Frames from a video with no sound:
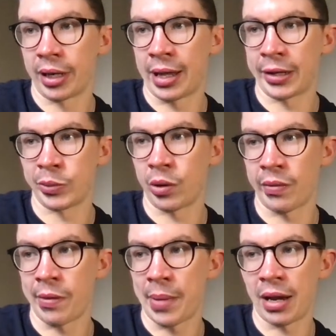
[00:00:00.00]
and that is one
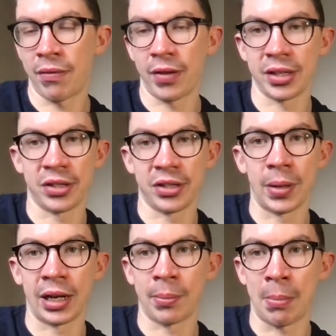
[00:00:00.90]
of the benefits of
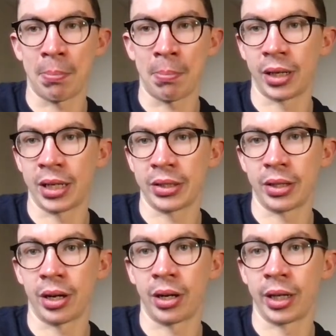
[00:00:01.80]
being a member, is
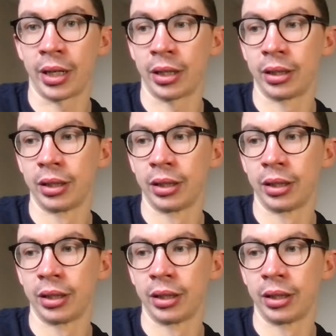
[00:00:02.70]
that I